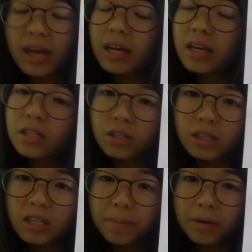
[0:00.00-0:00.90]
then it can
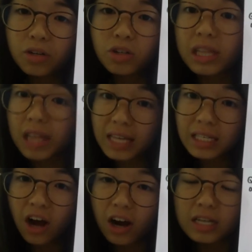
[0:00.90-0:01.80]
certainly produce
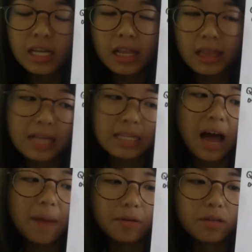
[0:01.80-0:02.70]
less cars and less
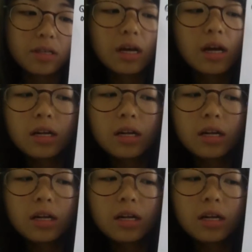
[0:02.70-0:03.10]
apples.